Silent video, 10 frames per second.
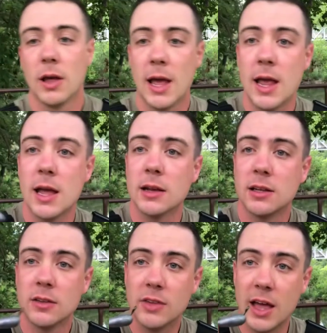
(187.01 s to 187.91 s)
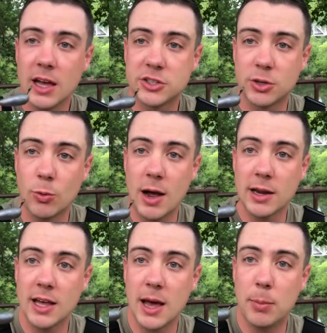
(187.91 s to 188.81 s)
and the extra wide
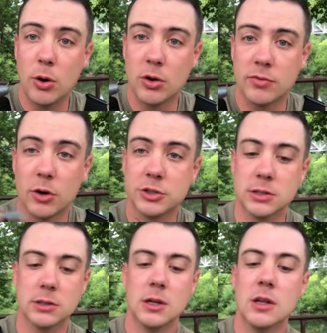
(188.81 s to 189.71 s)
gap hook version.